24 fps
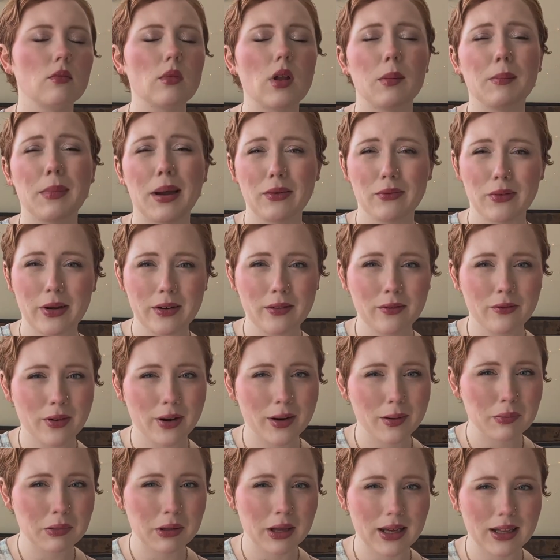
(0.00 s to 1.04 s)
My Ren
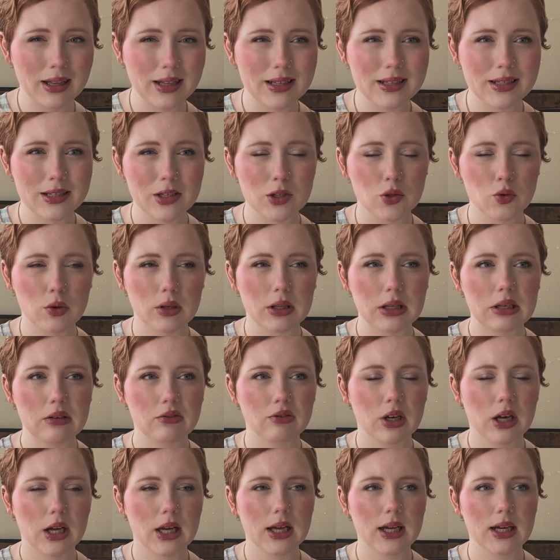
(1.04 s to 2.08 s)
Fair playlist is really
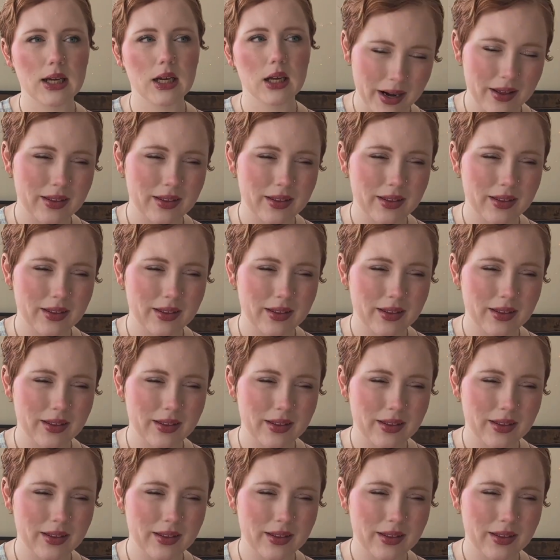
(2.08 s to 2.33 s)
fun.